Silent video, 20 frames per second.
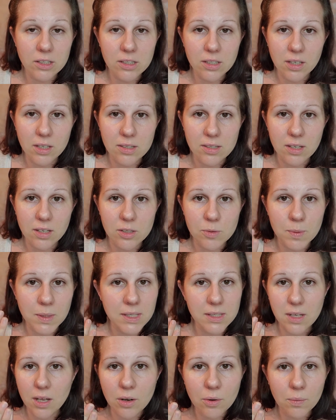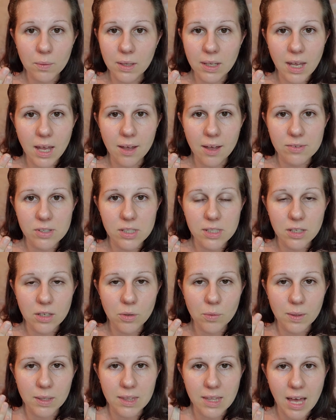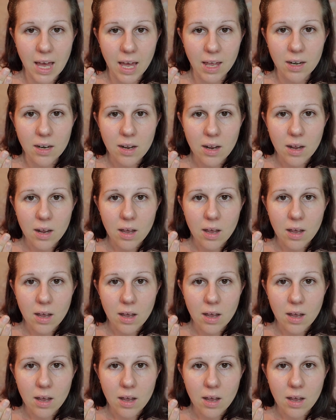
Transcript: skin cells because I don't really have to deal with that.